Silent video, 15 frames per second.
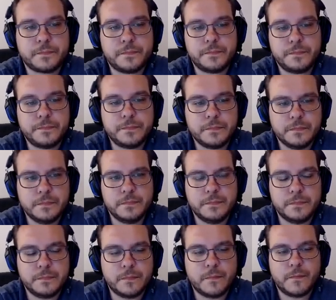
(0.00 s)

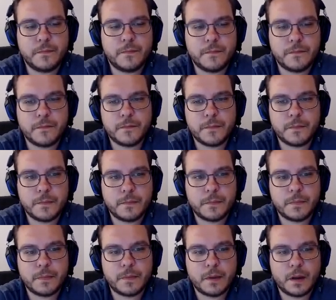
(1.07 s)

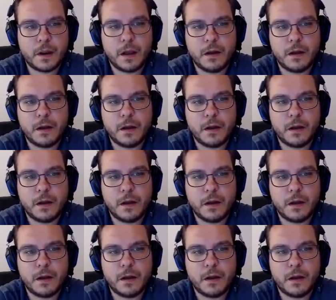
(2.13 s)
(silent)